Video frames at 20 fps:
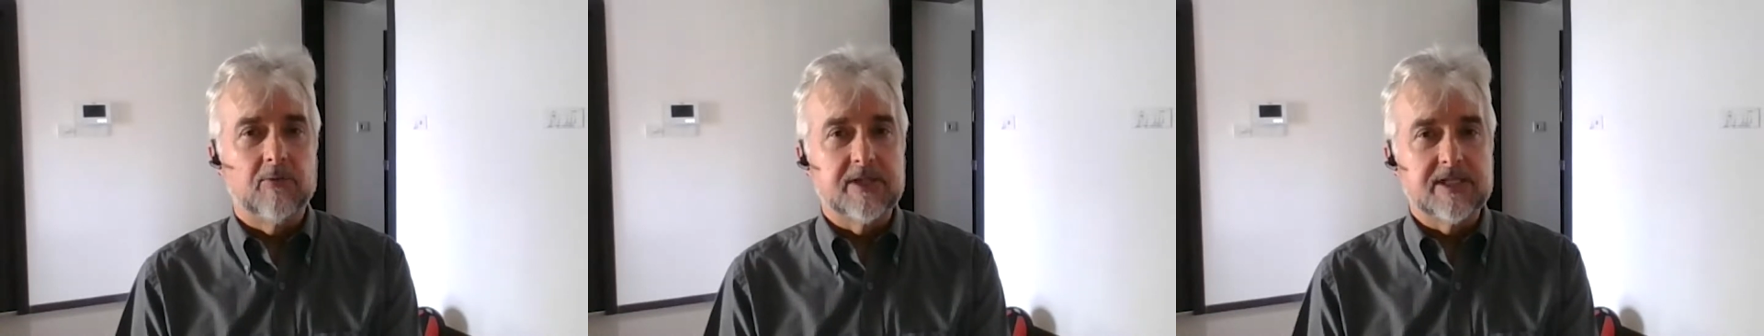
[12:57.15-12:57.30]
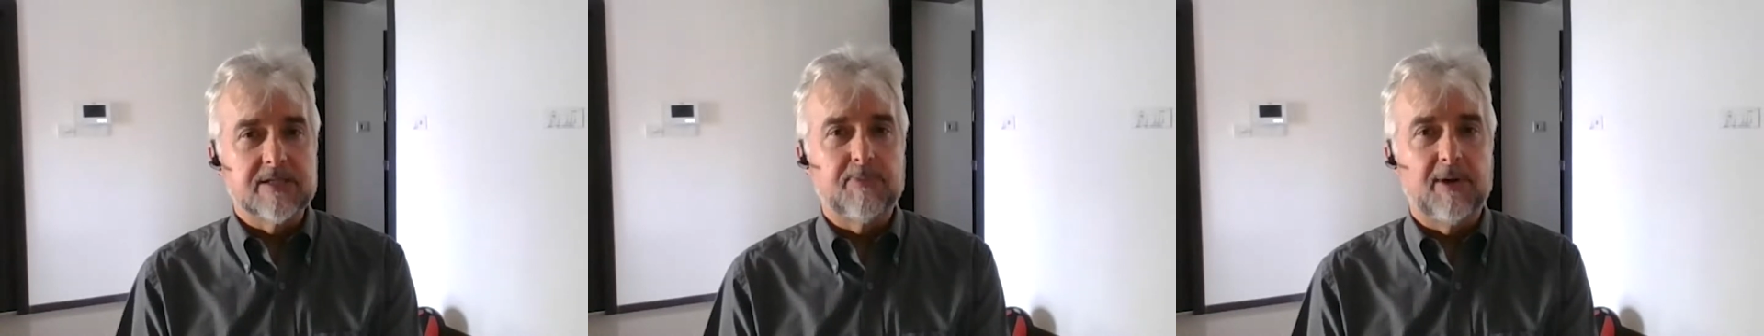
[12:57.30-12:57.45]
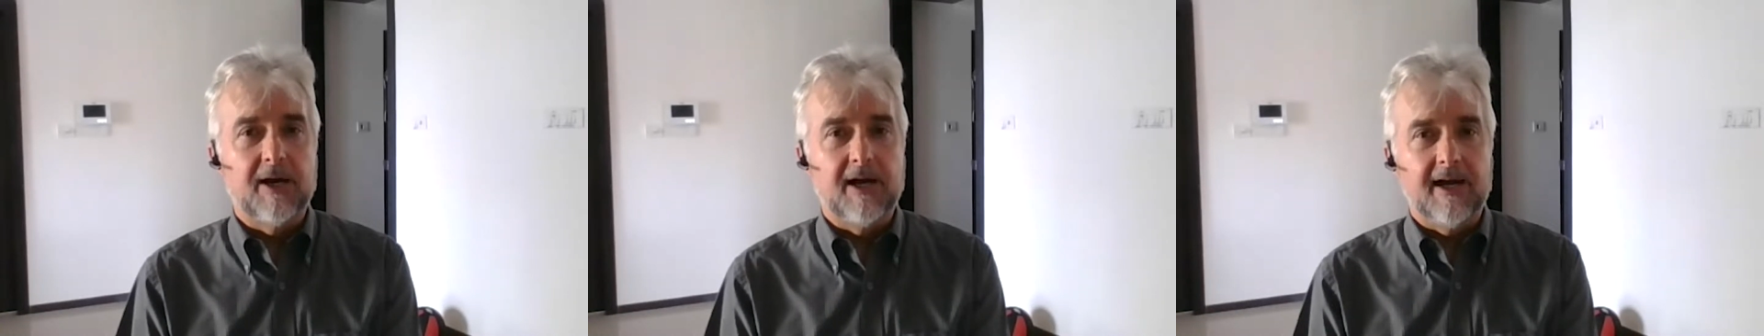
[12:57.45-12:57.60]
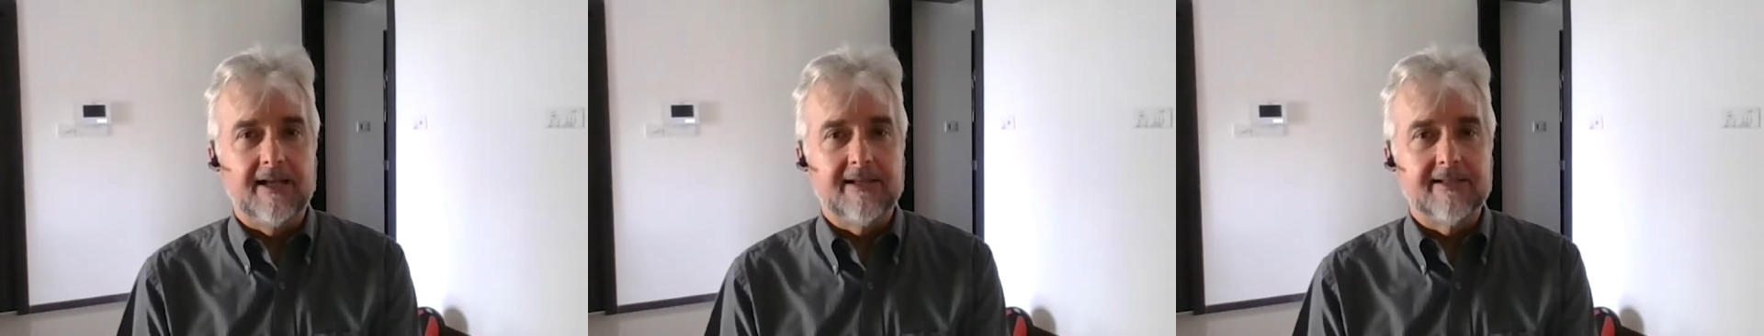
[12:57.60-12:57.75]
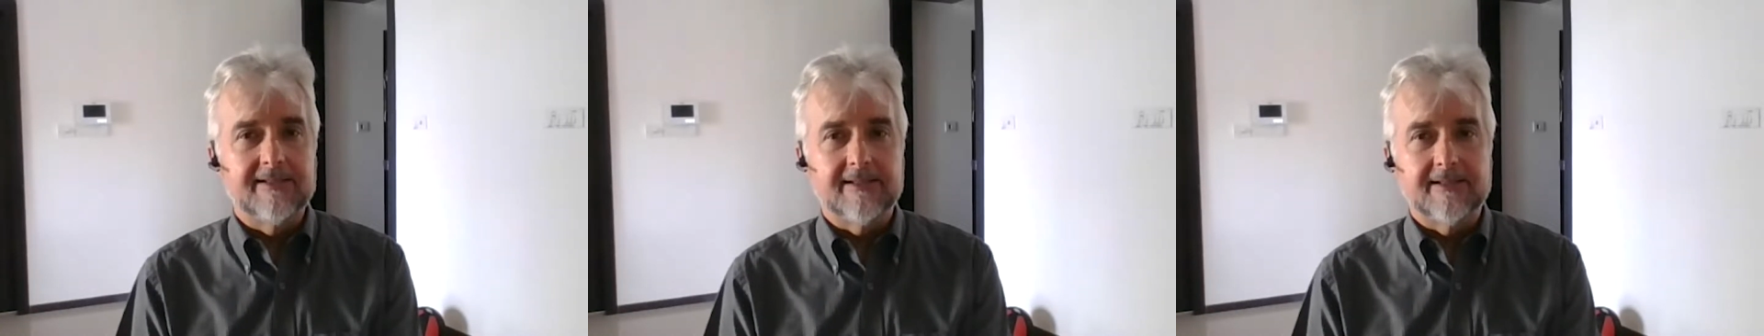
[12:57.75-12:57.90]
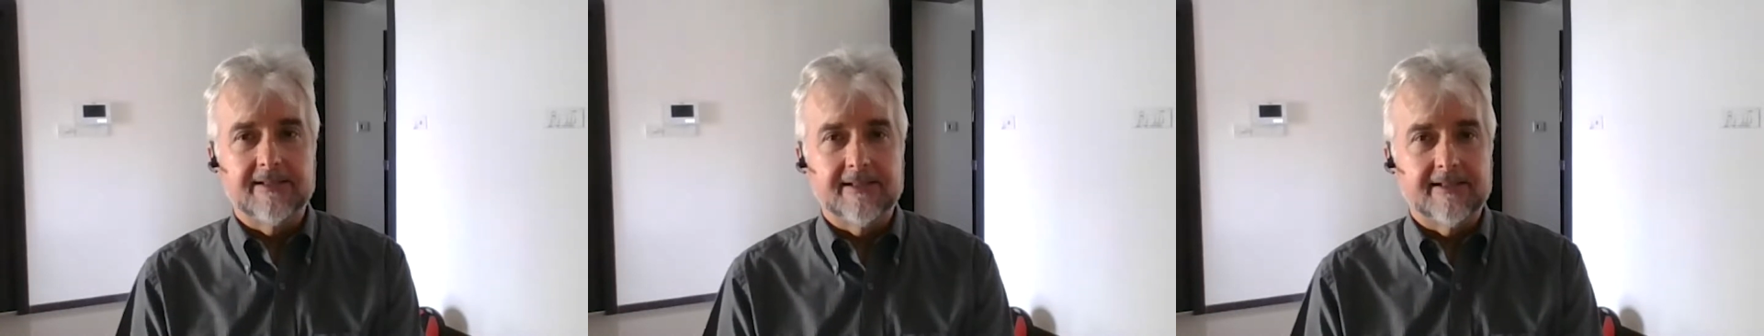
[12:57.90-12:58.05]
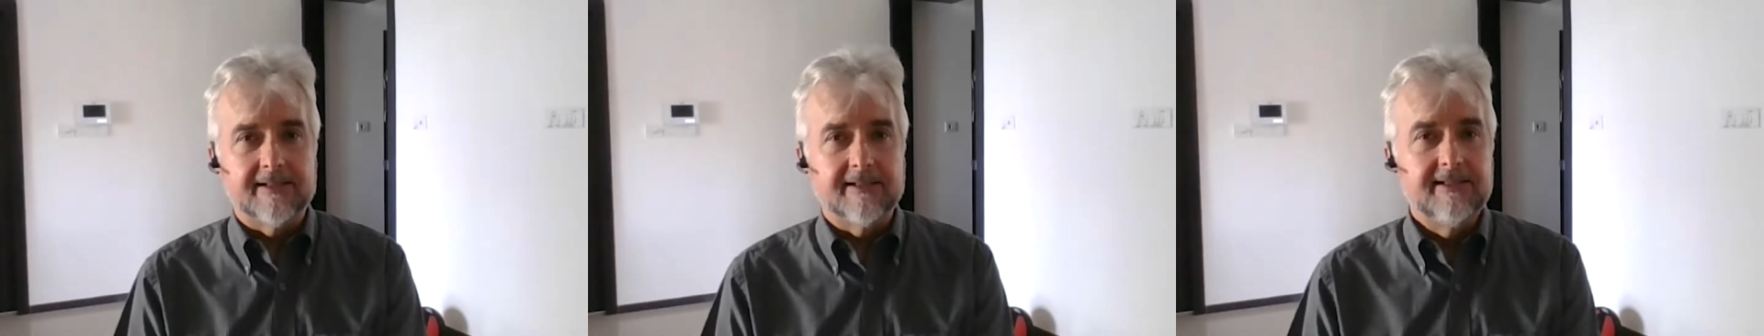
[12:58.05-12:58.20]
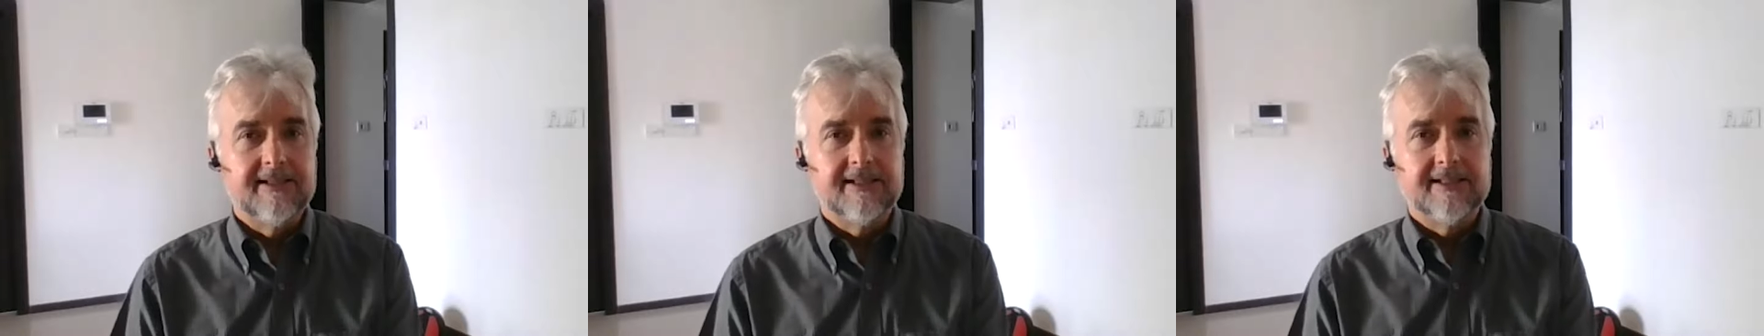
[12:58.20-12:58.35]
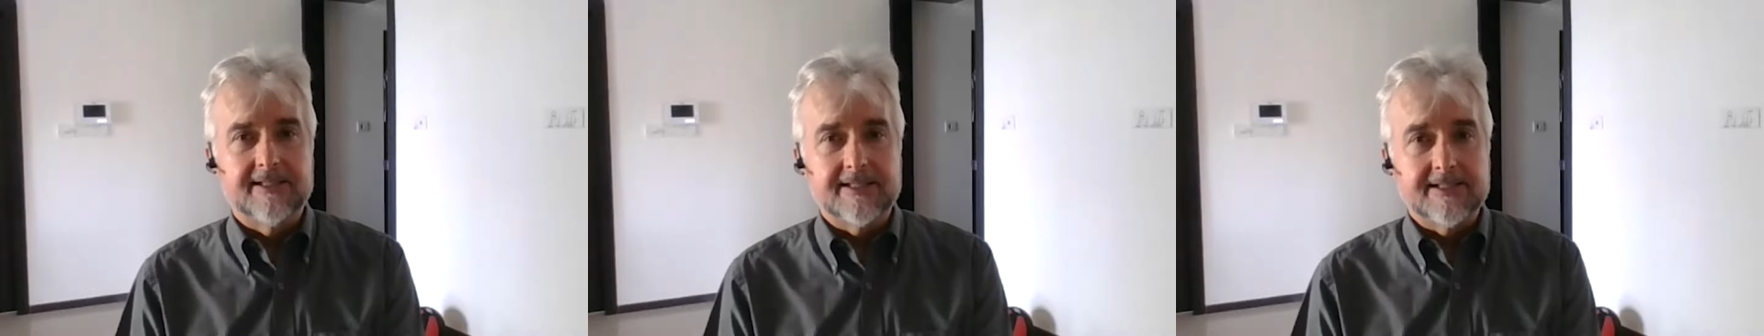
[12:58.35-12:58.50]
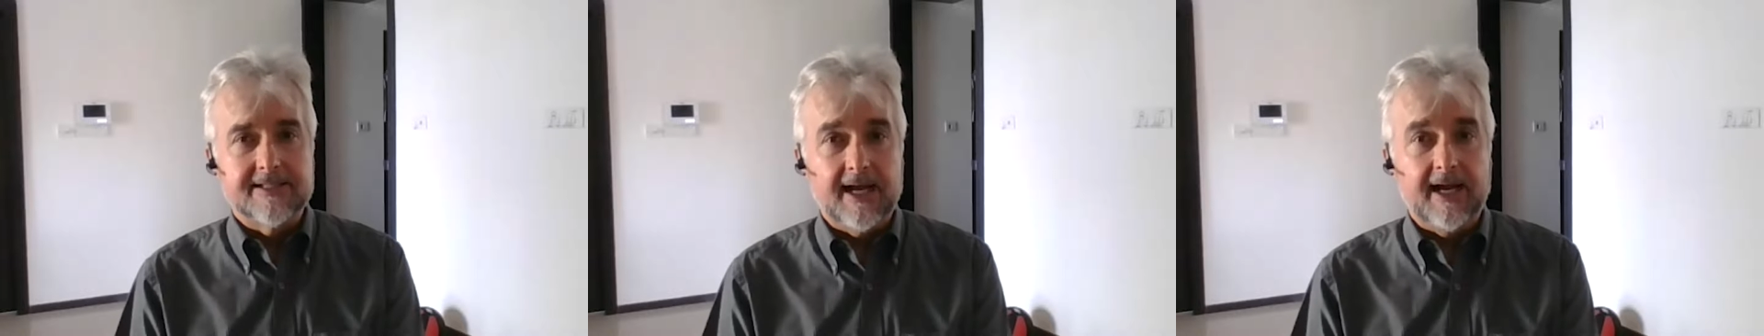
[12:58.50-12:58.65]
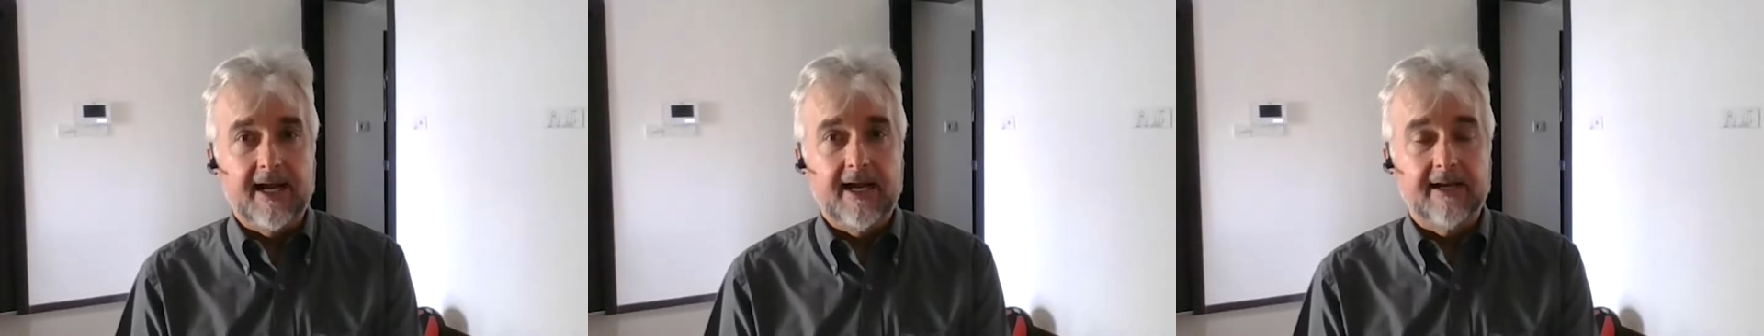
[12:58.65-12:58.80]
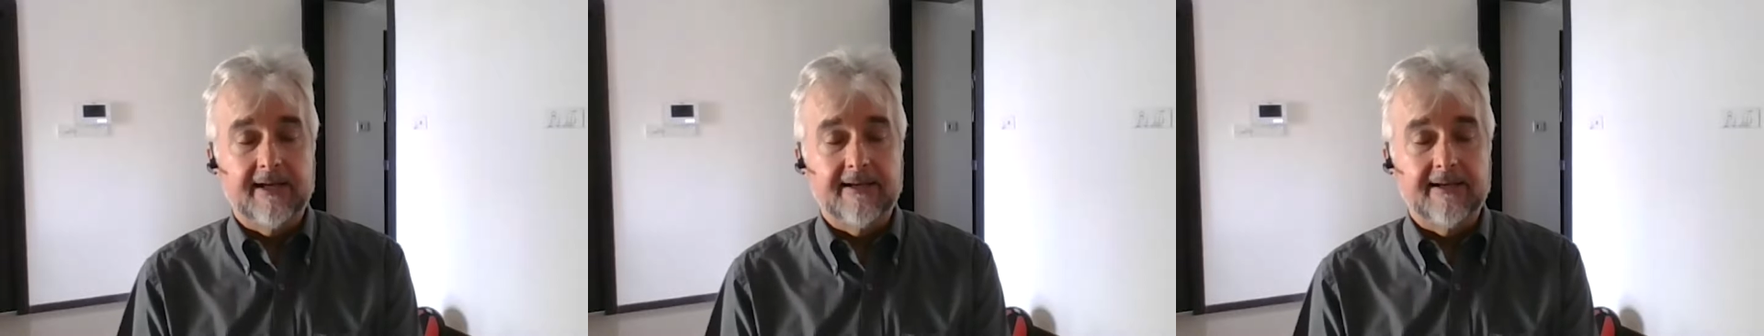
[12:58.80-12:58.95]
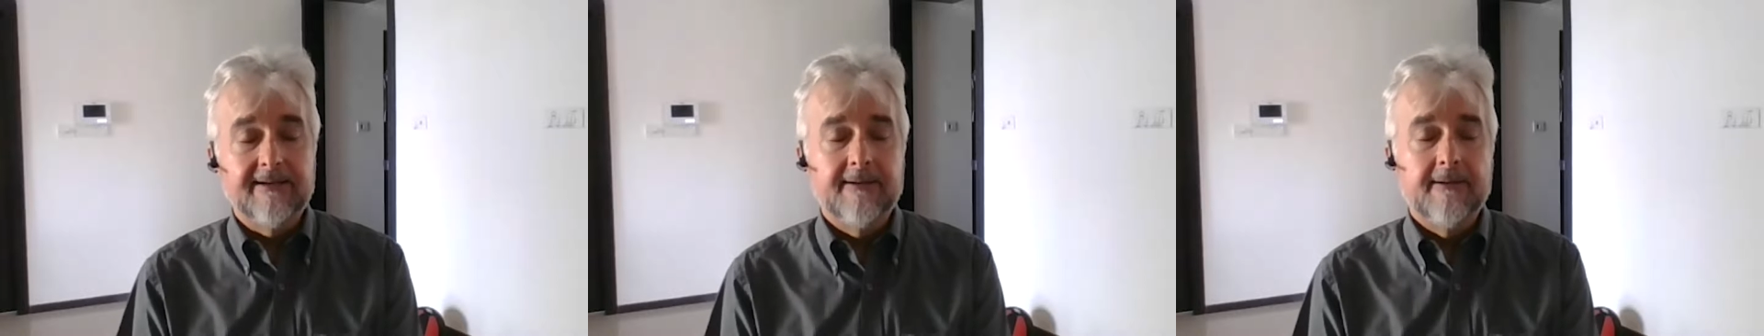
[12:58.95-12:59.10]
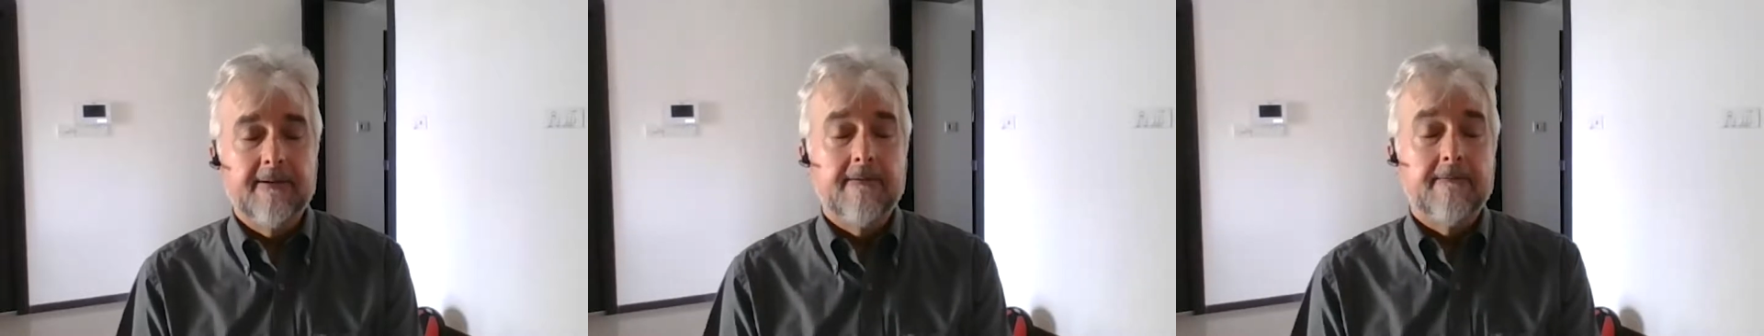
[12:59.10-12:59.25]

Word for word: respond to the design.